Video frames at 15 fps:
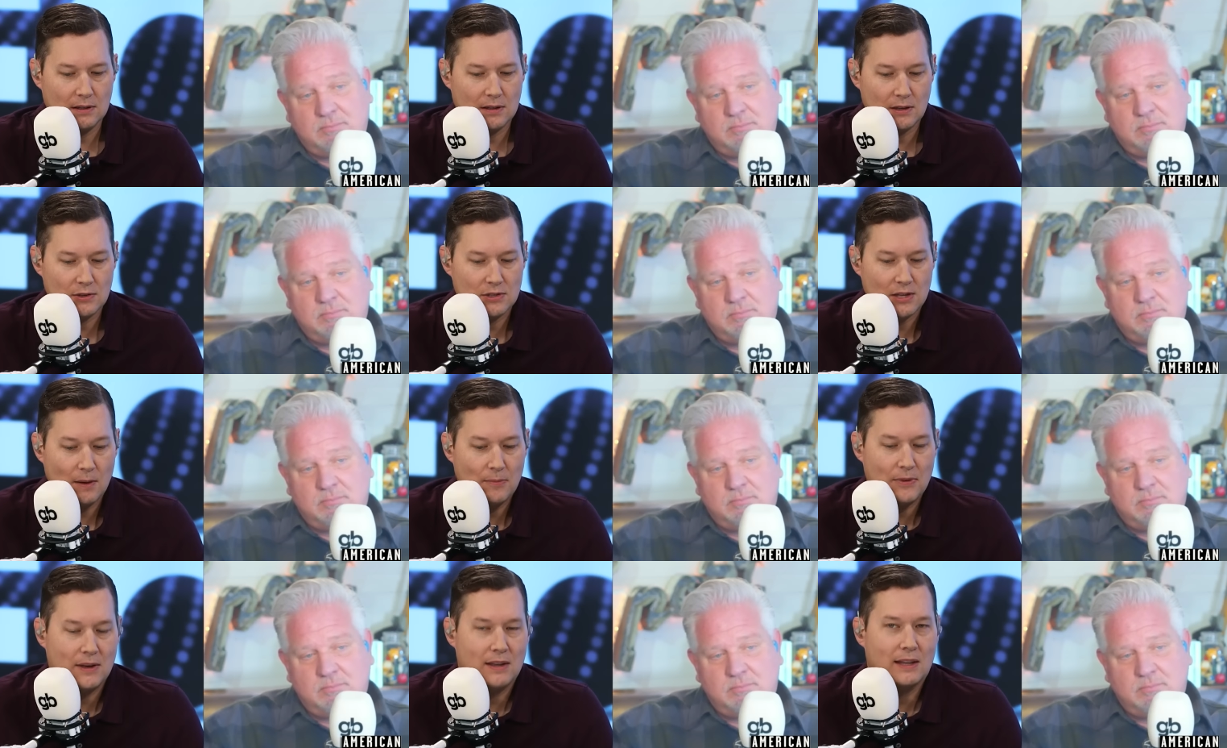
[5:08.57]
Speaker 1: there's
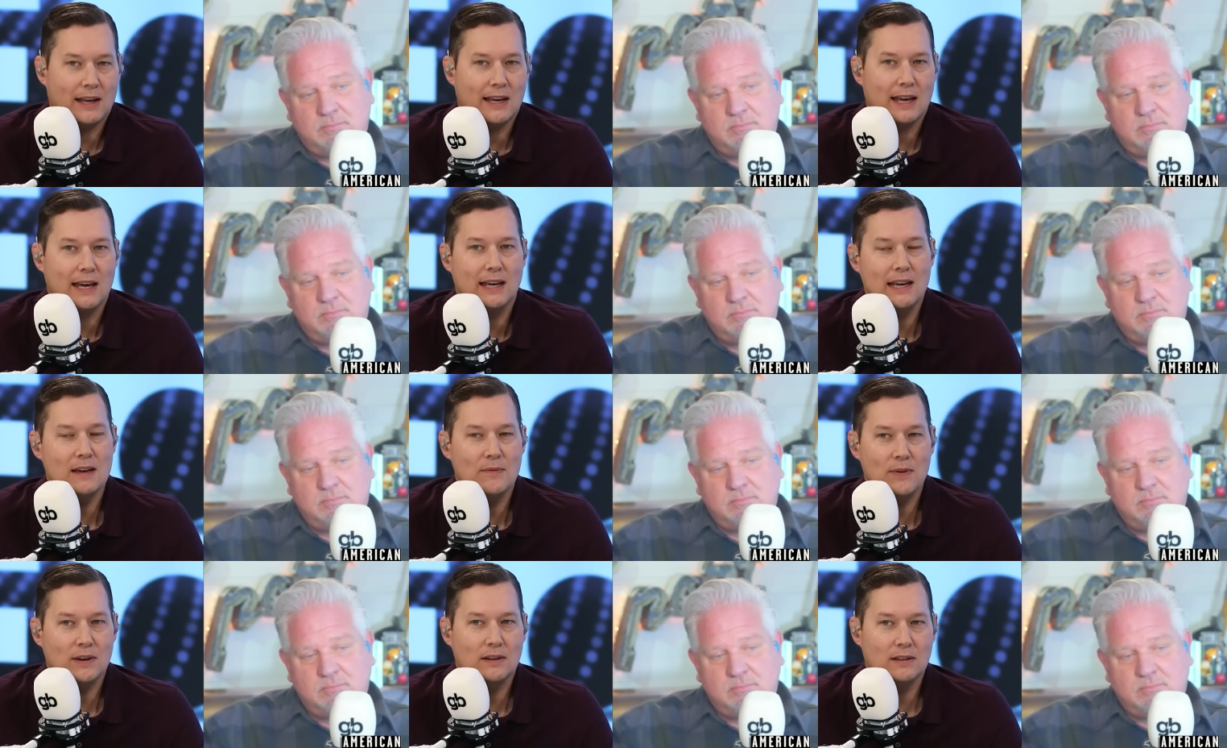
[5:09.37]
something, like,
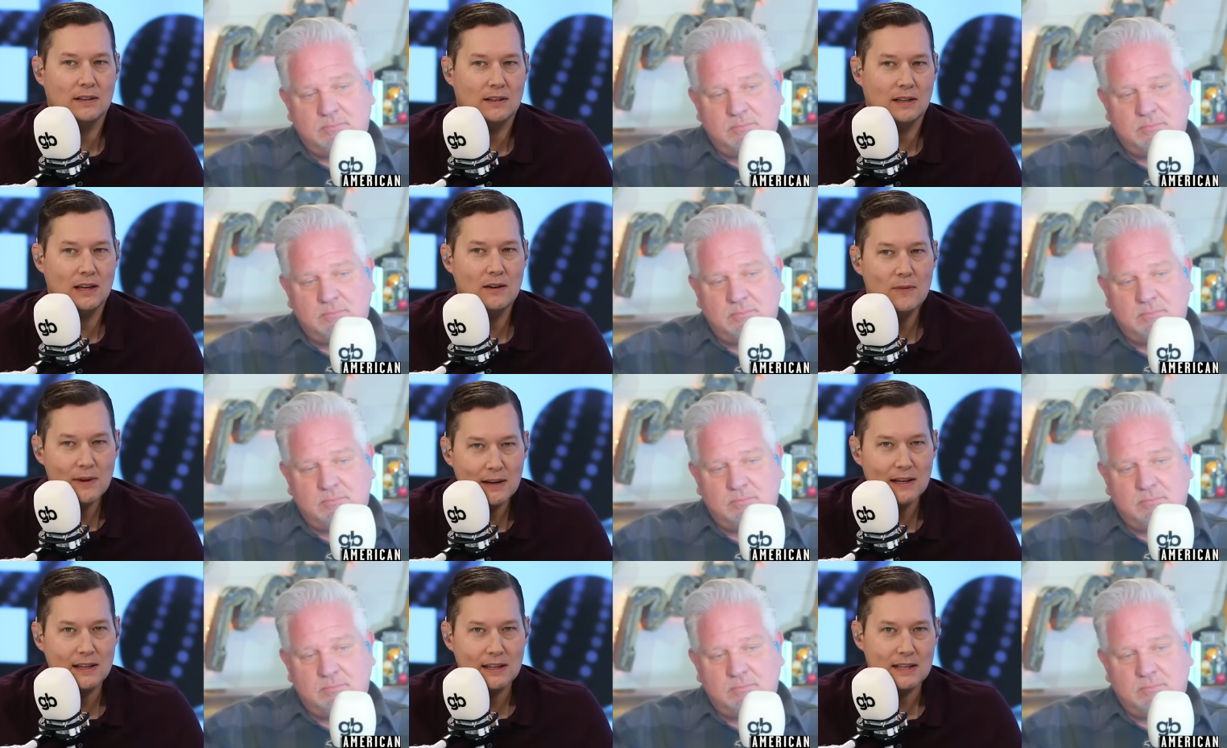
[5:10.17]
even even
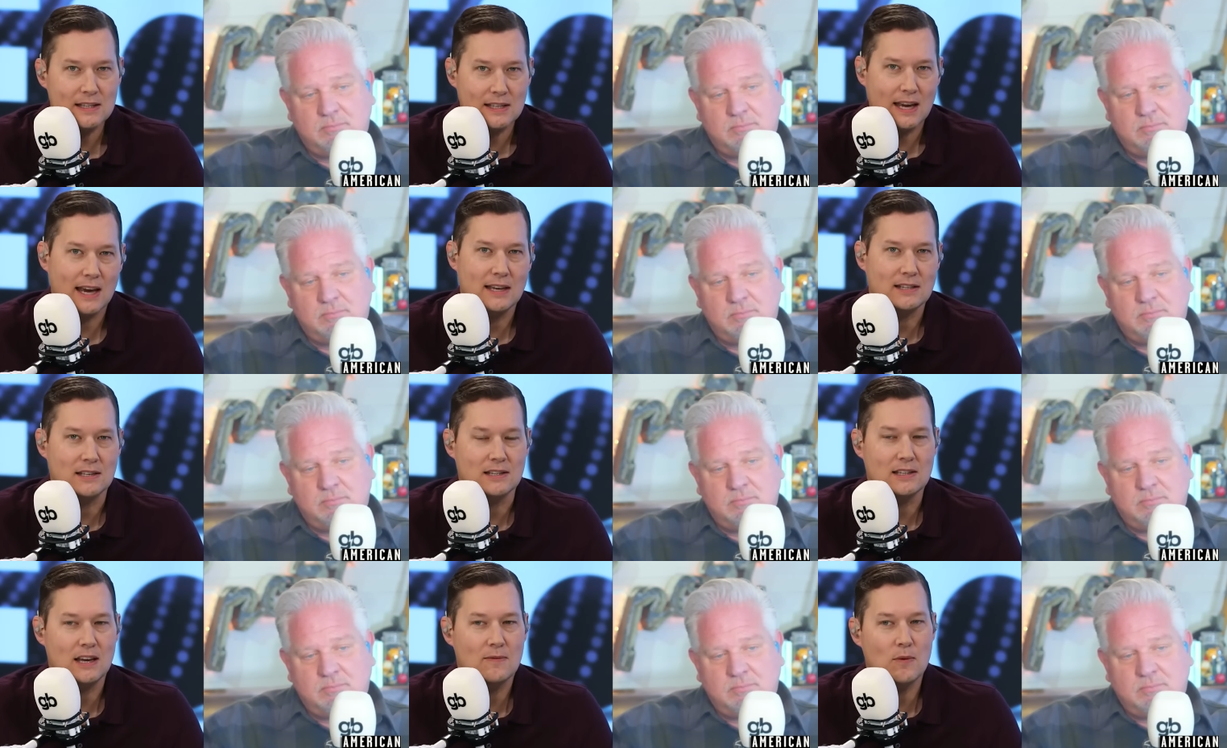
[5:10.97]
in these
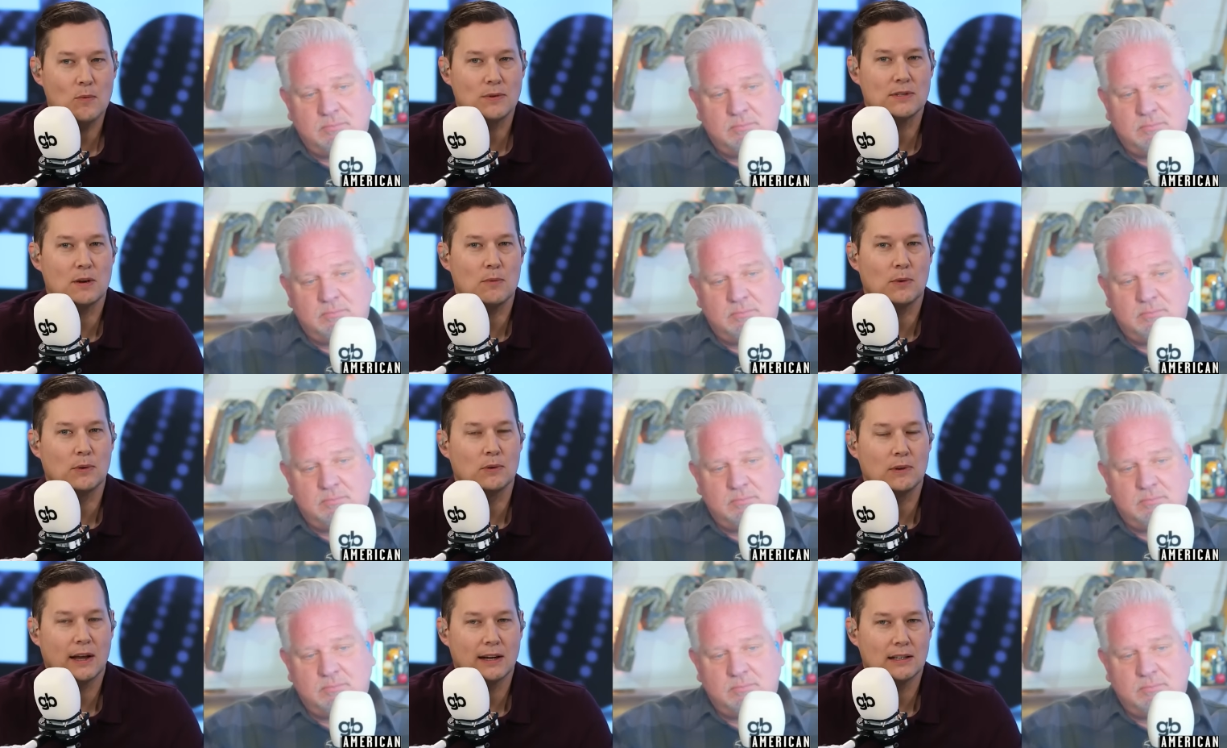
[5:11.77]
cases, even with someone who,
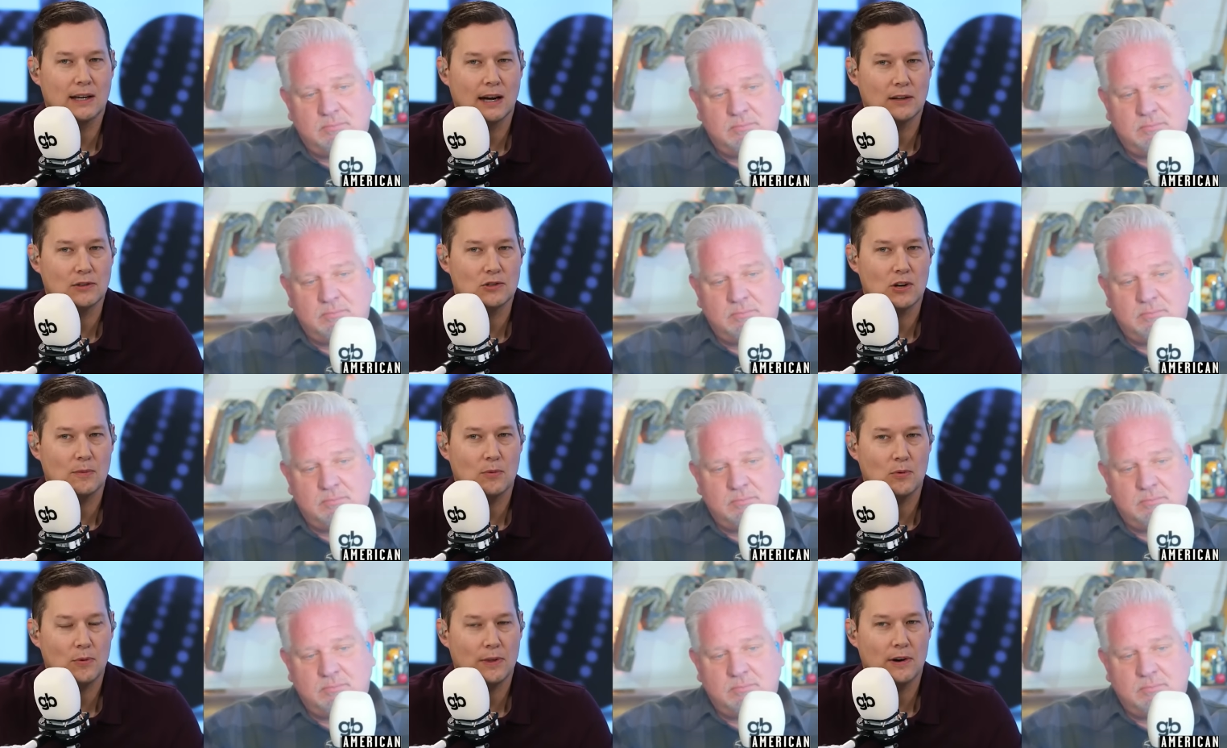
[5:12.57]
like Donald Trump,
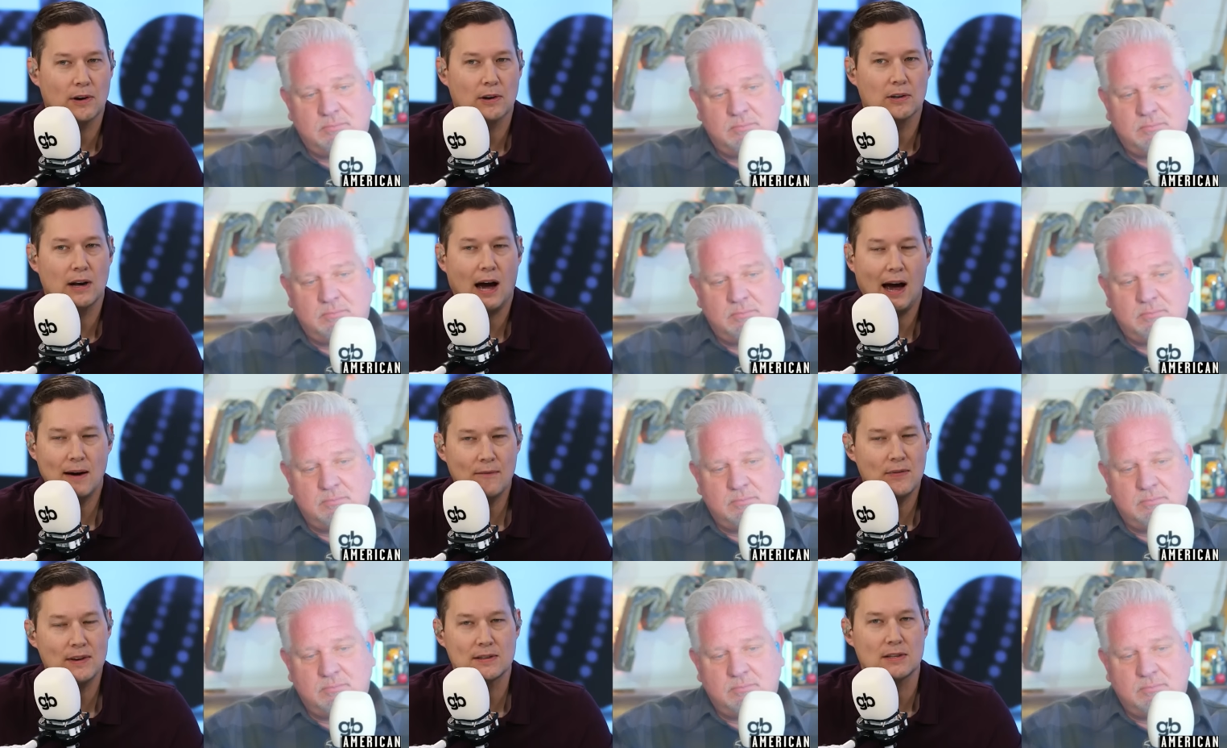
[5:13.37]
who they're
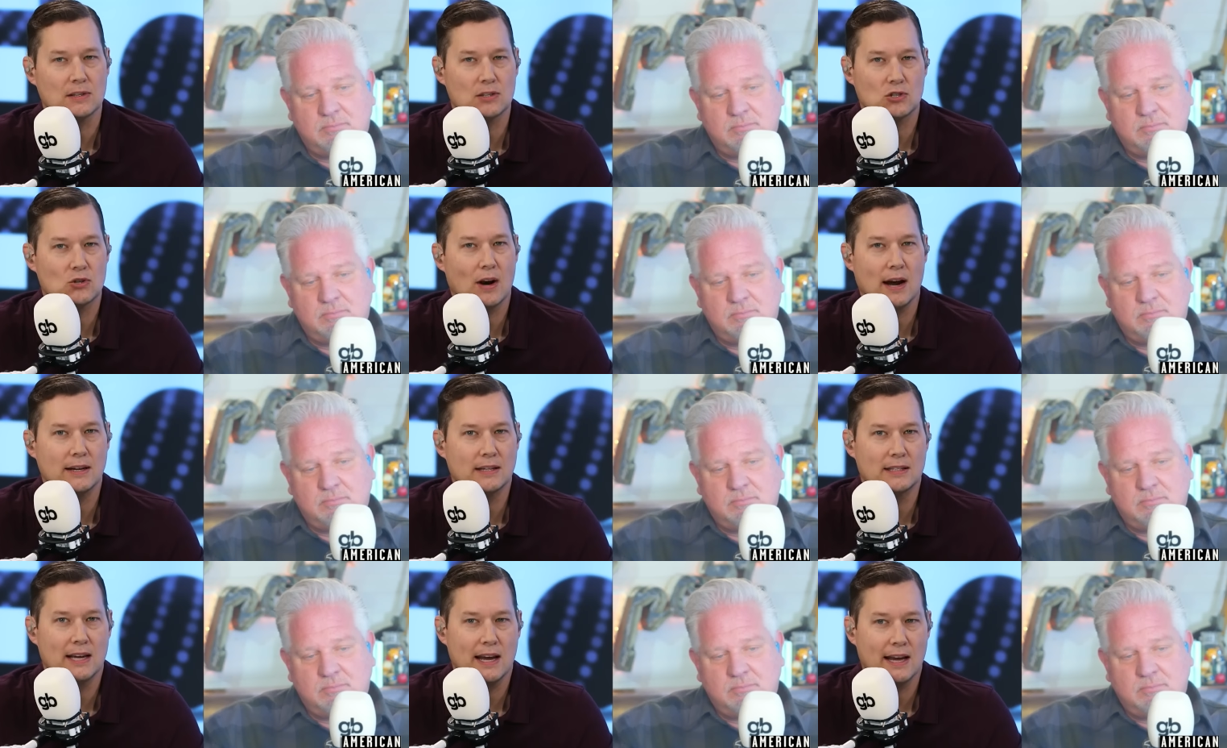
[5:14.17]
obviously trying to
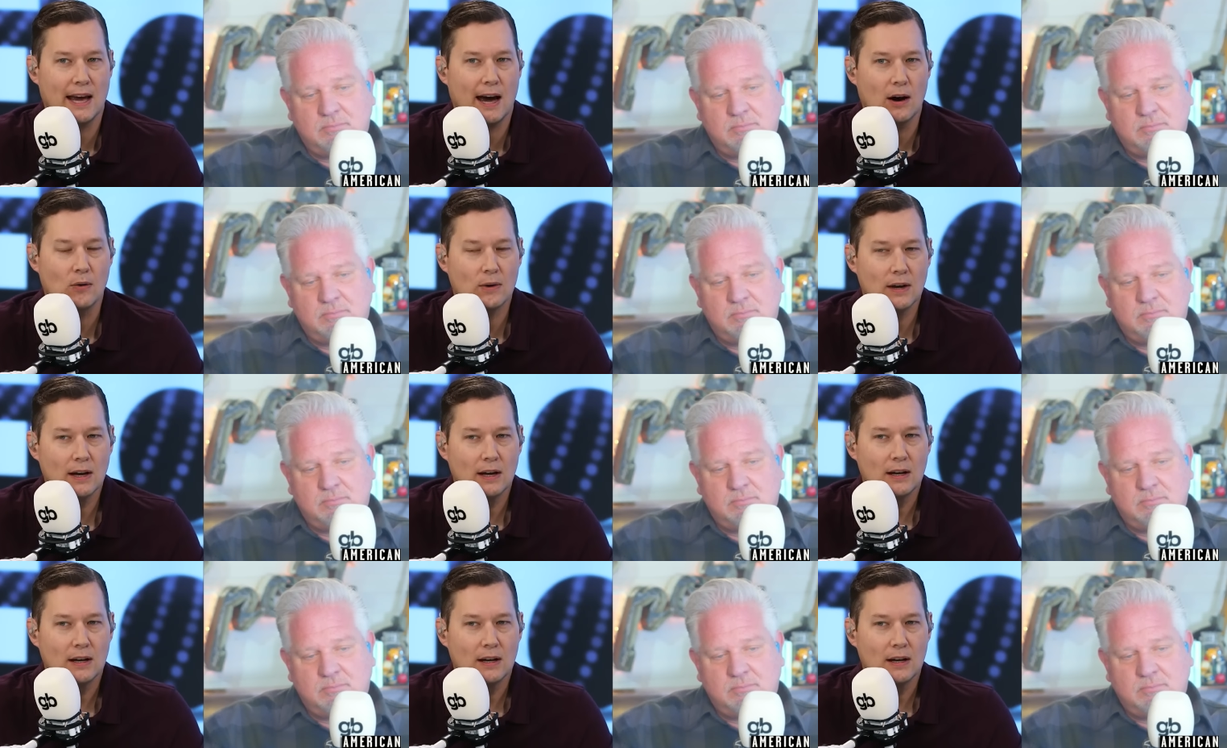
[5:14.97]
take out,